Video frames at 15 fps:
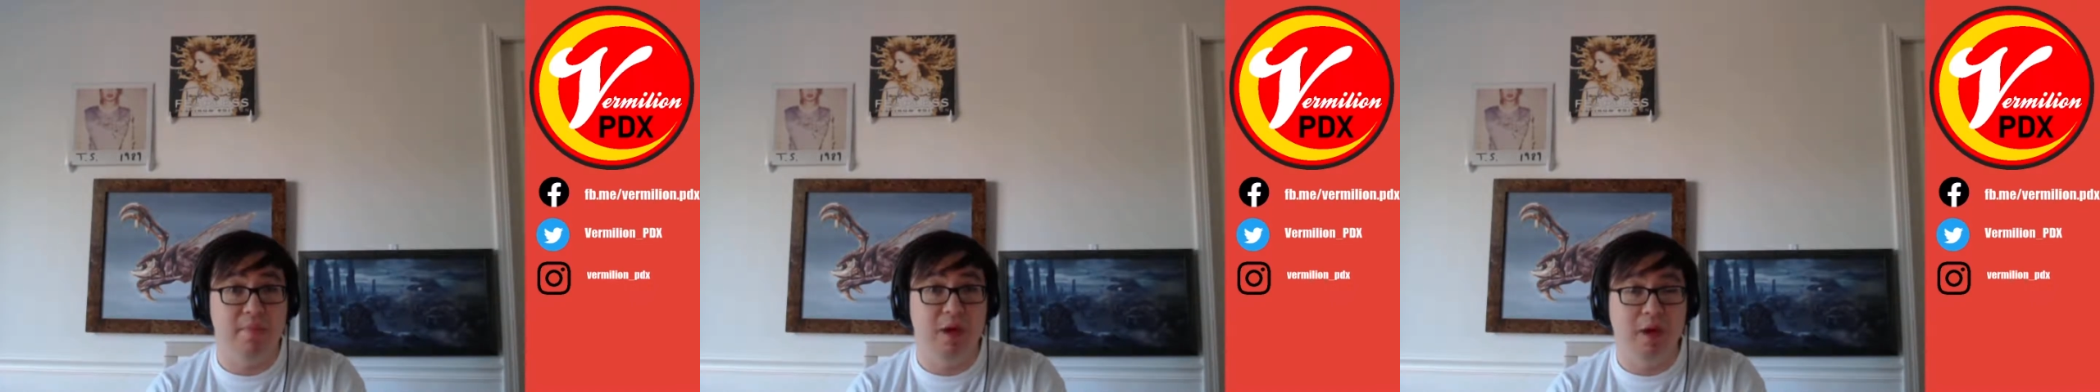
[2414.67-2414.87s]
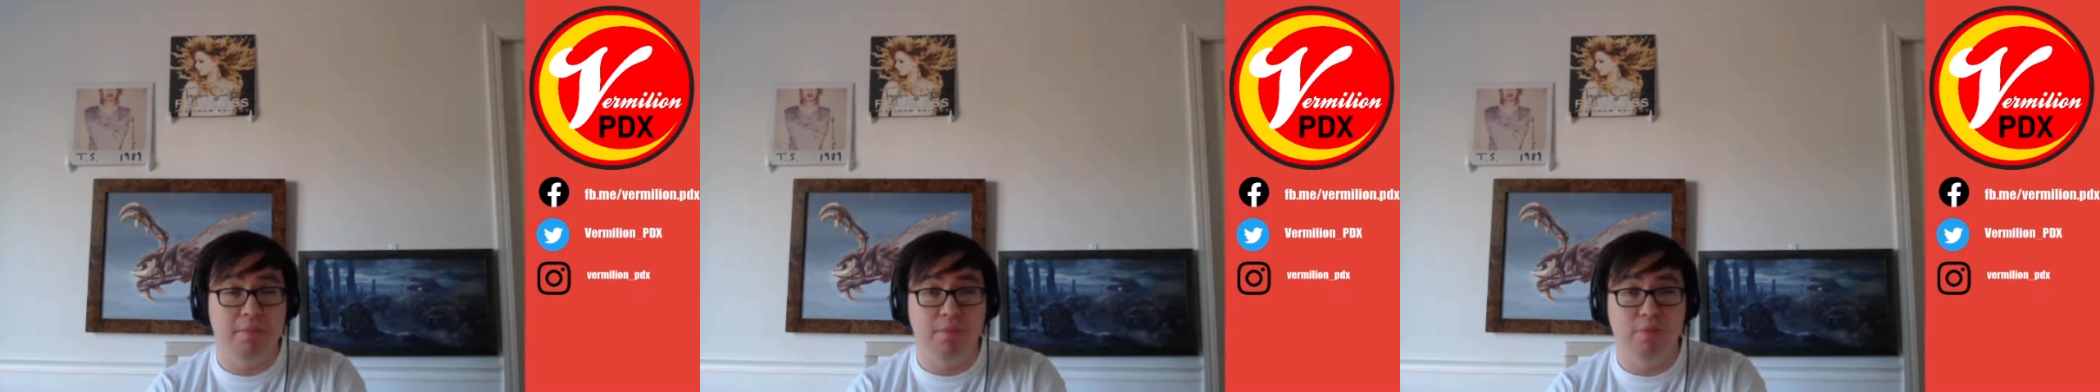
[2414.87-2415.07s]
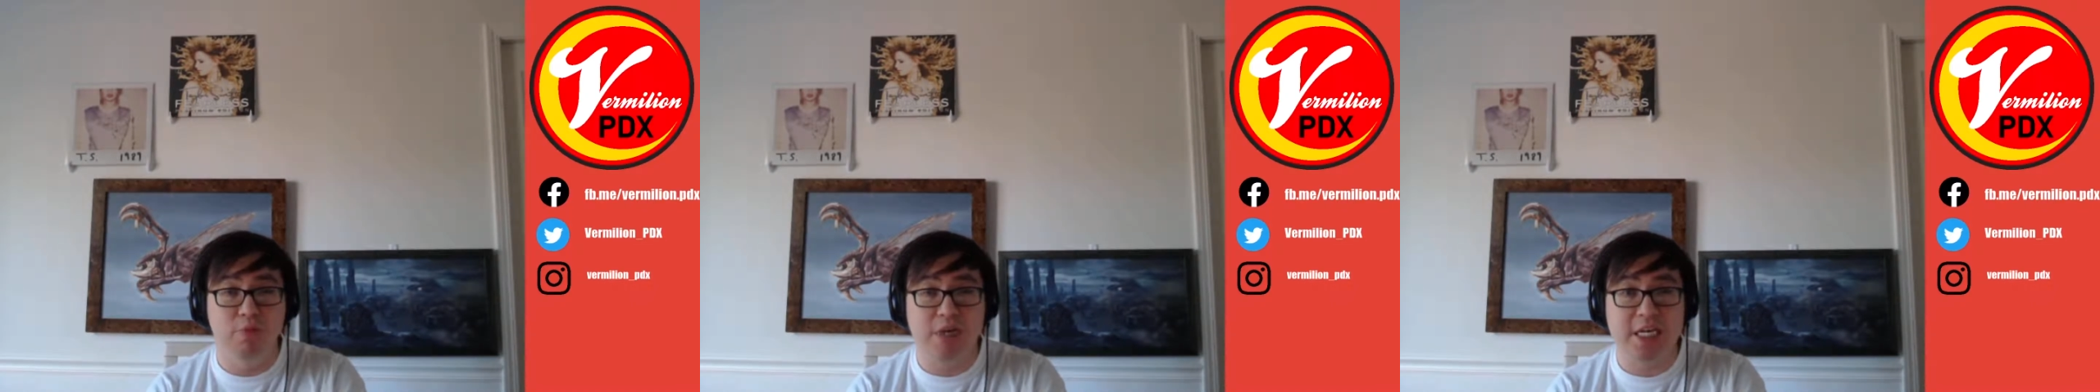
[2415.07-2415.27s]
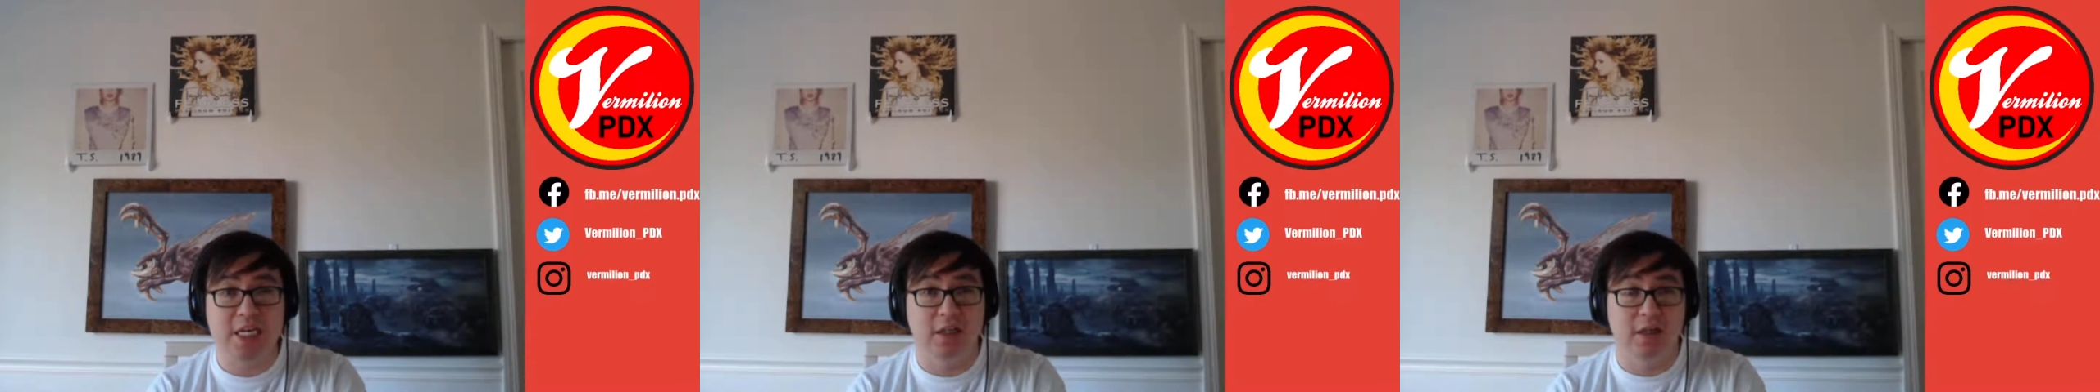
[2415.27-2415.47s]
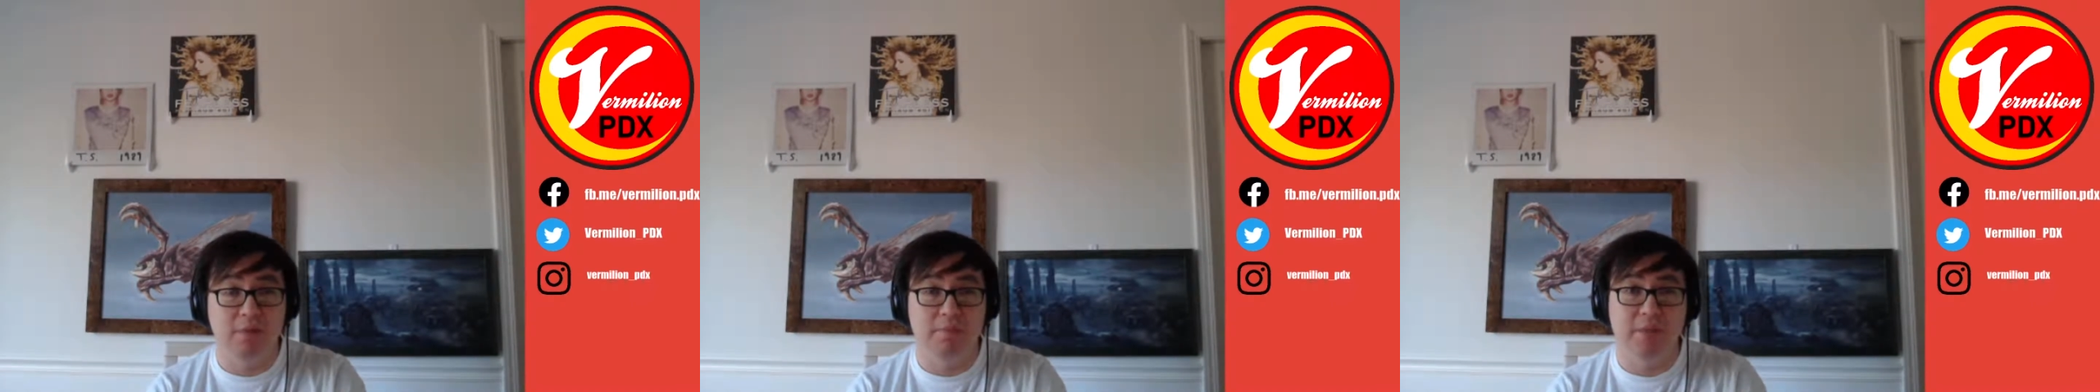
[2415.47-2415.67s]
a
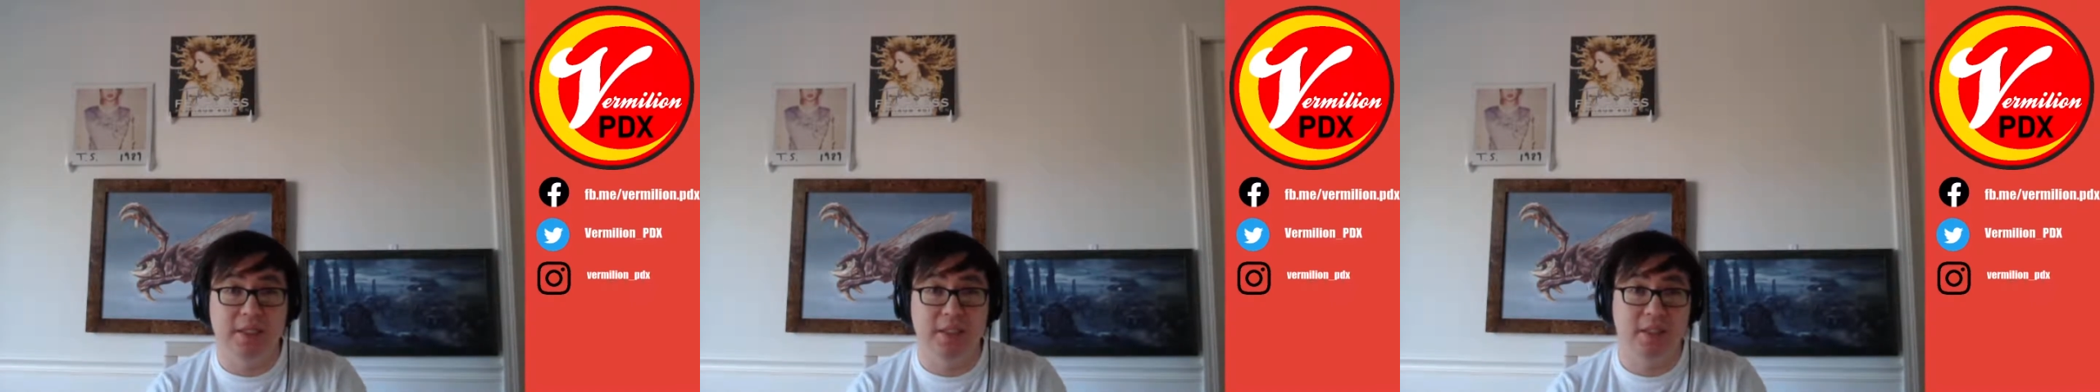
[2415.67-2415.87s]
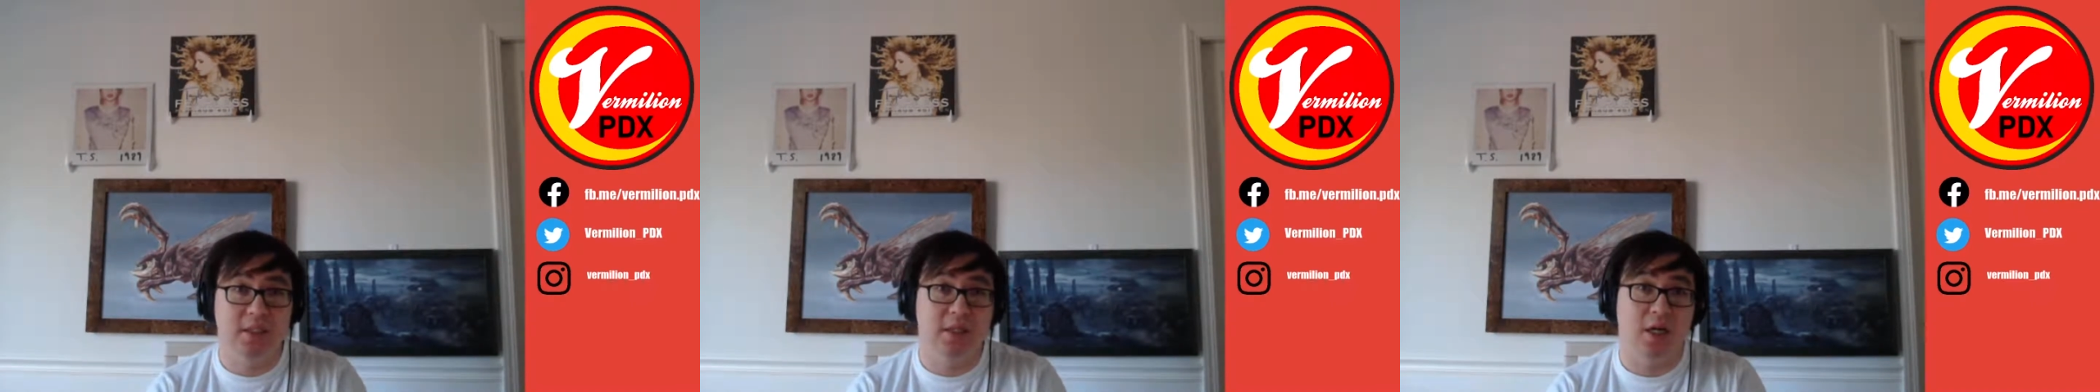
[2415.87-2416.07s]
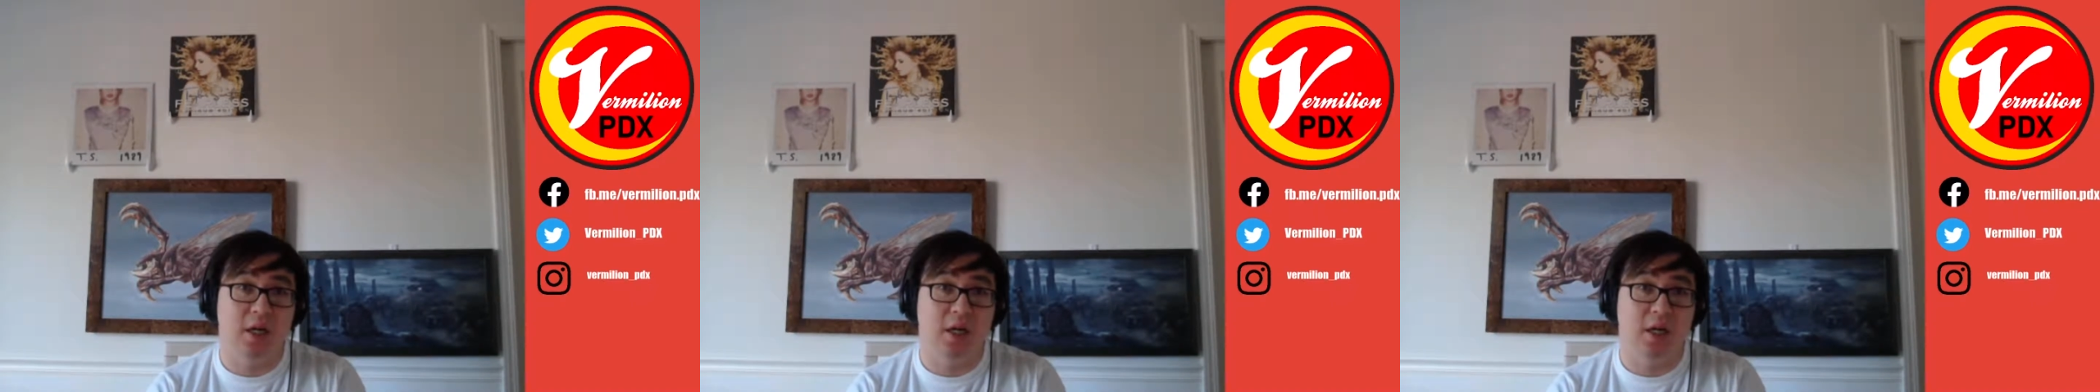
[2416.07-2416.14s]
retail business